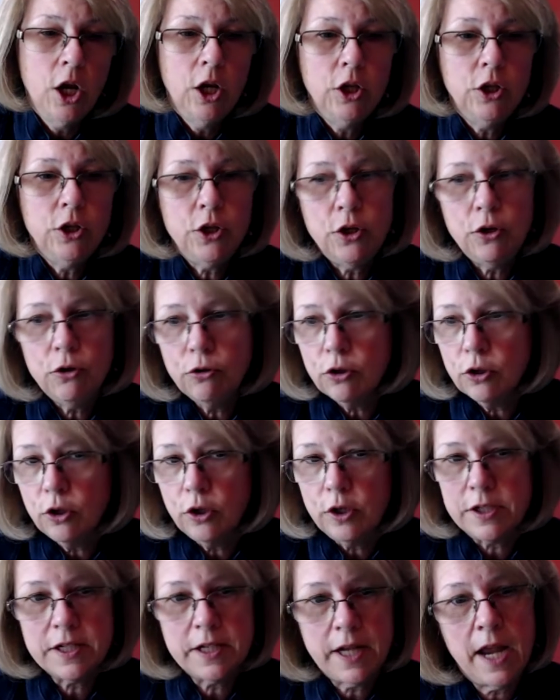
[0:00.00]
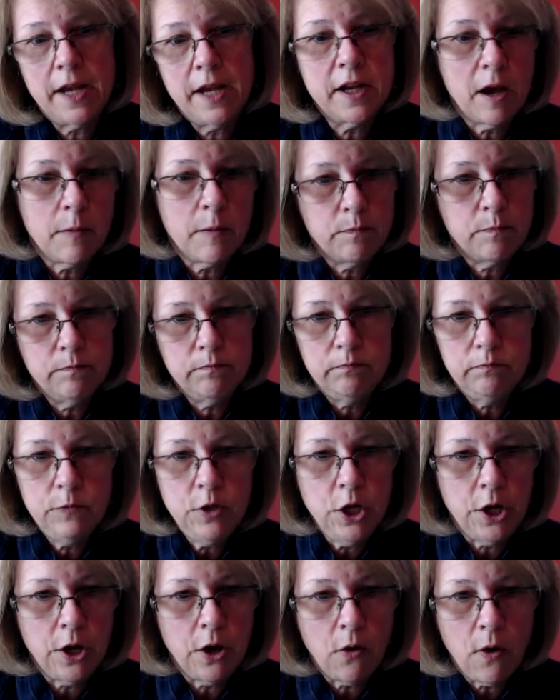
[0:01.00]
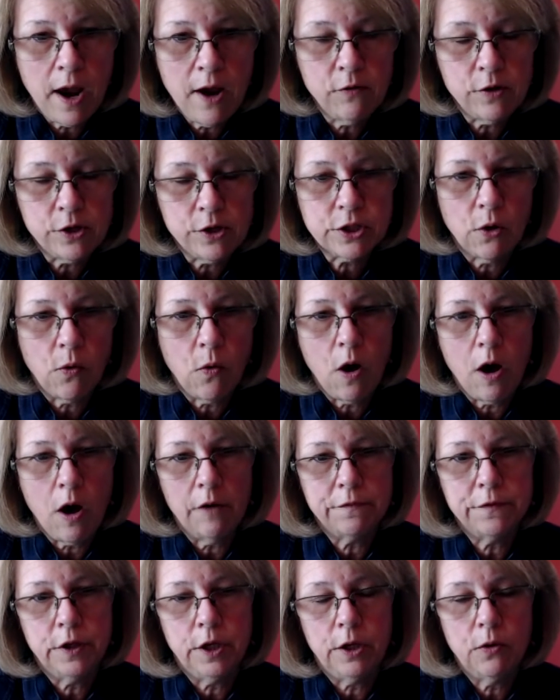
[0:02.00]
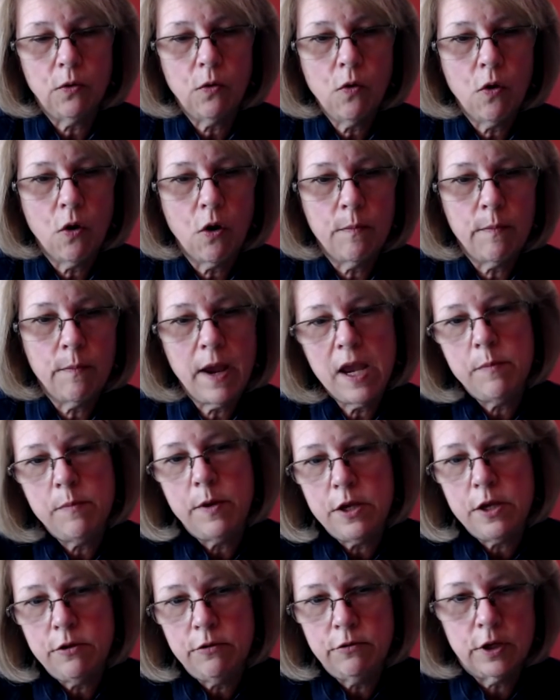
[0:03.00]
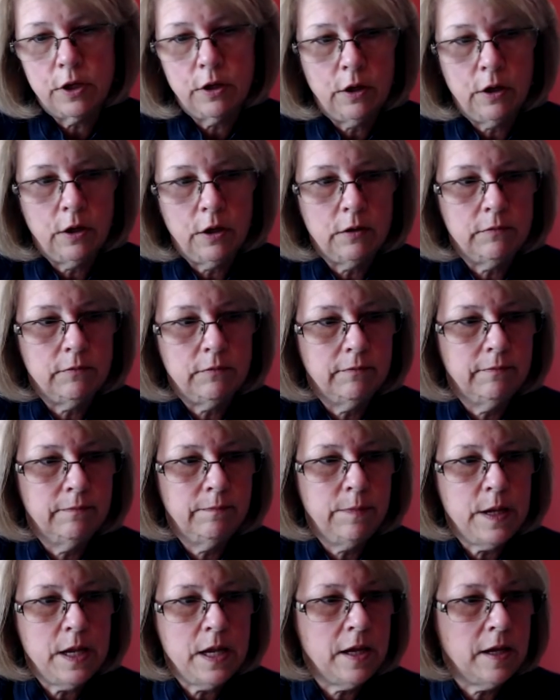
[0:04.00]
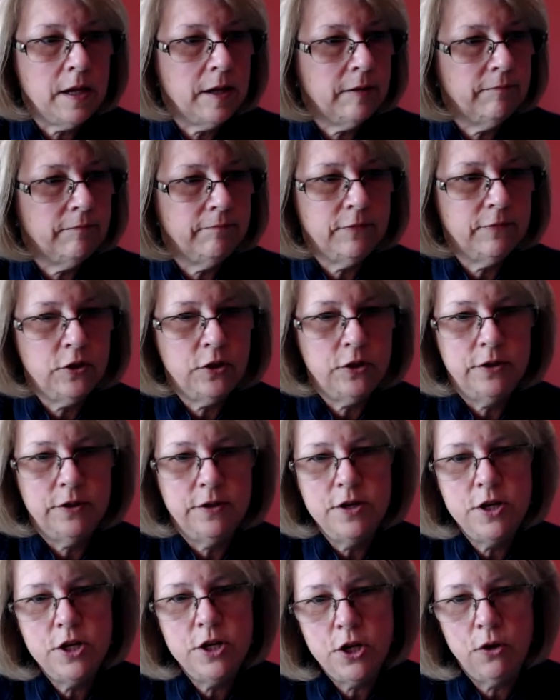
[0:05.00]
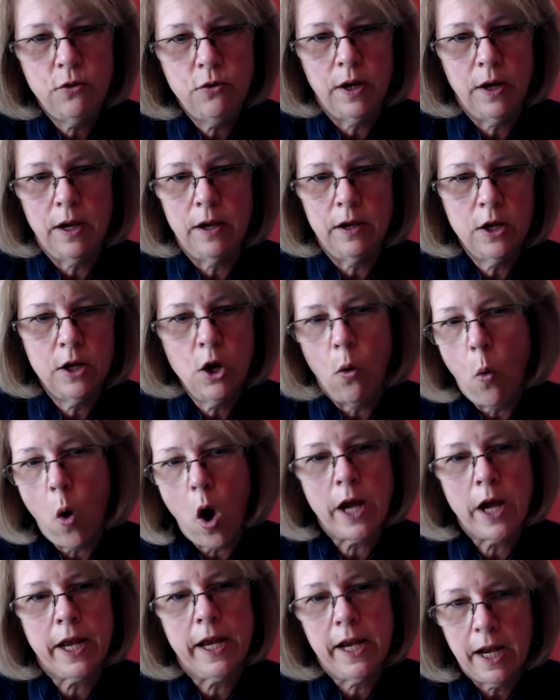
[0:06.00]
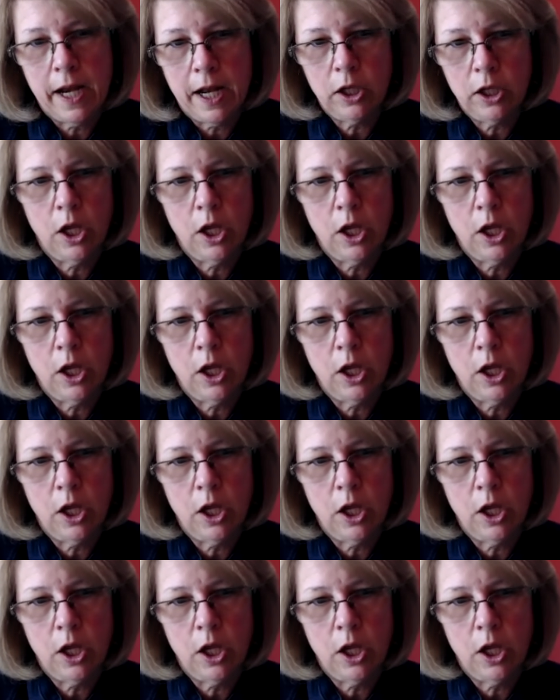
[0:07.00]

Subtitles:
you could stand up, every so often, or maybe you could be doing, walking at